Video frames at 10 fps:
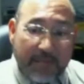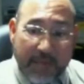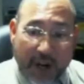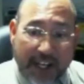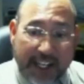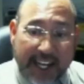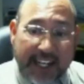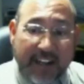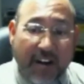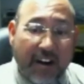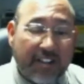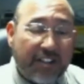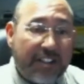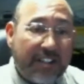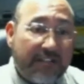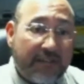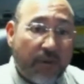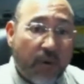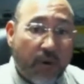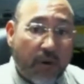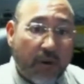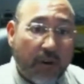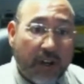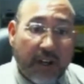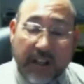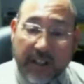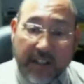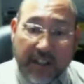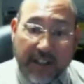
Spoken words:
Bought it at an auction for